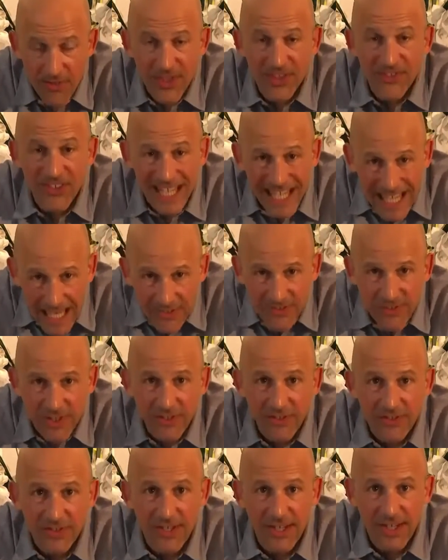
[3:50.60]
This
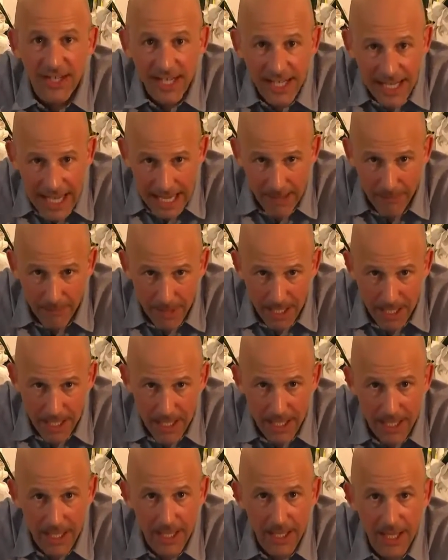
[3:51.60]
isn't gambling.